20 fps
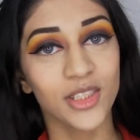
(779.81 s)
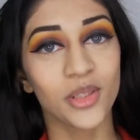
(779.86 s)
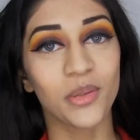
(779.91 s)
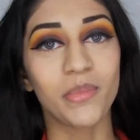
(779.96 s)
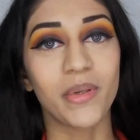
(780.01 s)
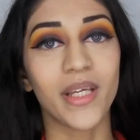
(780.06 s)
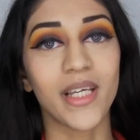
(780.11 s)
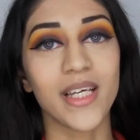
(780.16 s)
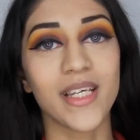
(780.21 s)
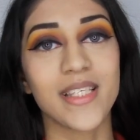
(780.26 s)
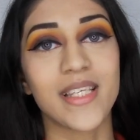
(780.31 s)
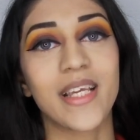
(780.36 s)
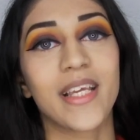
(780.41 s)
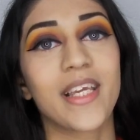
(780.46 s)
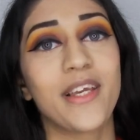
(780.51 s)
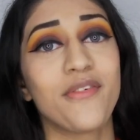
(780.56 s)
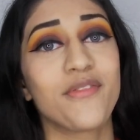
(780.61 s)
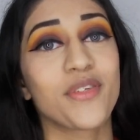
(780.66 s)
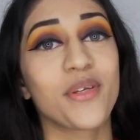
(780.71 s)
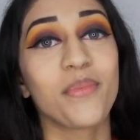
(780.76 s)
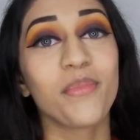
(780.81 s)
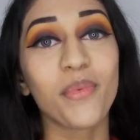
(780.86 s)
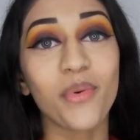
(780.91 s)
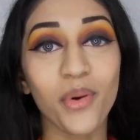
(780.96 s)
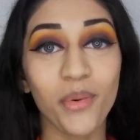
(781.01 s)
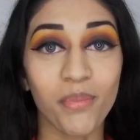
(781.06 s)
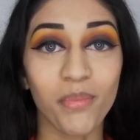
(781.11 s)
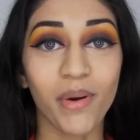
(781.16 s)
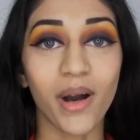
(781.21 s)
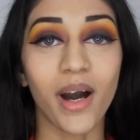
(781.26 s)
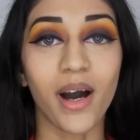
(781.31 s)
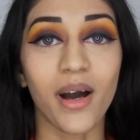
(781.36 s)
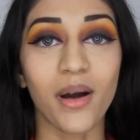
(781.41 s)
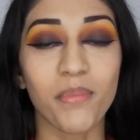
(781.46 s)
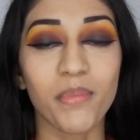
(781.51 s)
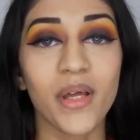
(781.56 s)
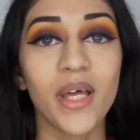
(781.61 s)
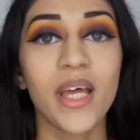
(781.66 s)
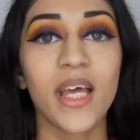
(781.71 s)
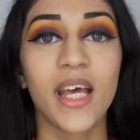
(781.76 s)
to because it gives it more
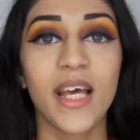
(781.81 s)
pop.